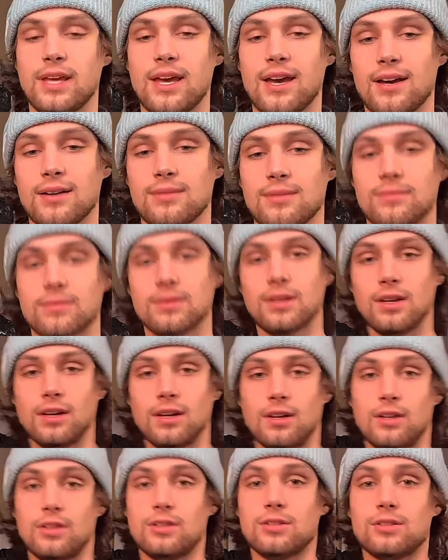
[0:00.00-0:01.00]
Yeah.
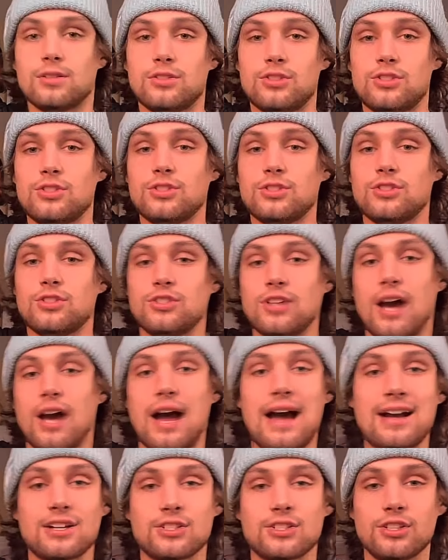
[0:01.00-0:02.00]

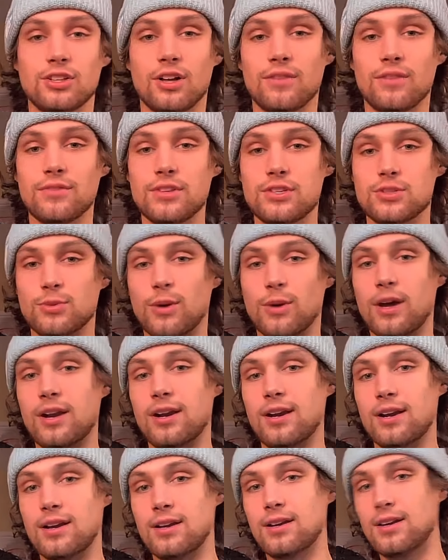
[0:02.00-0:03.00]
I actually love this
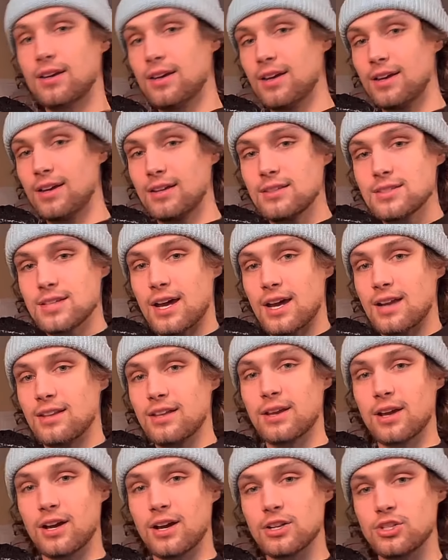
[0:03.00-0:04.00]
sweater. It's kind of
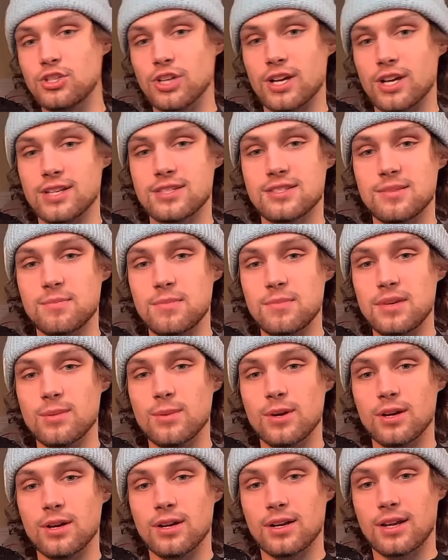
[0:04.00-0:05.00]
like a Justin
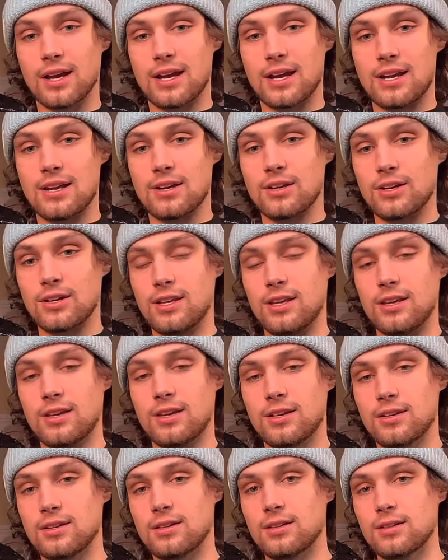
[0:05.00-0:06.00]
Bieber kind of hoodie.
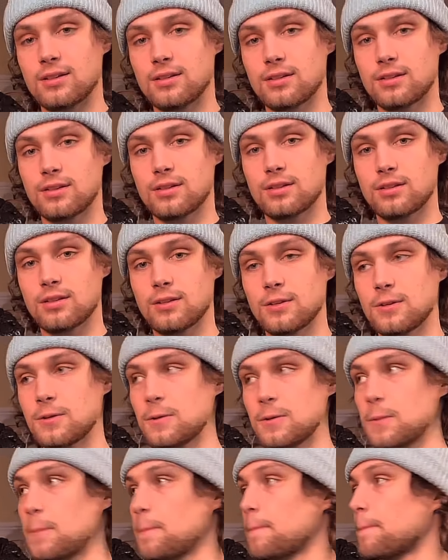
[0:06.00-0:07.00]
Well, you get to keep
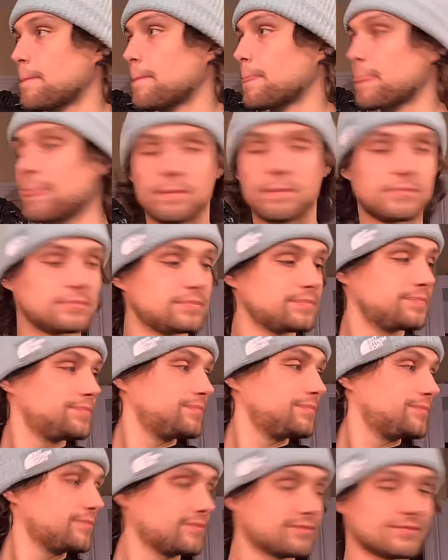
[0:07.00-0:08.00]
all this stuff. This box
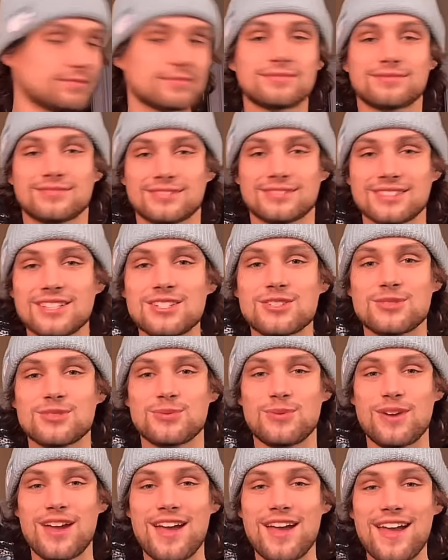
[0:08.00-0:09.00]
is for you.
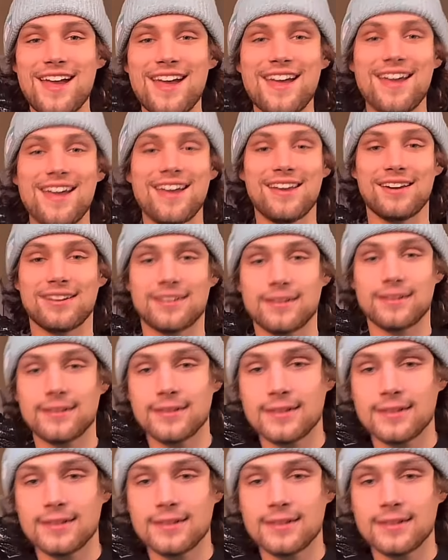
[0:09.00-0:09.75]
Sweet.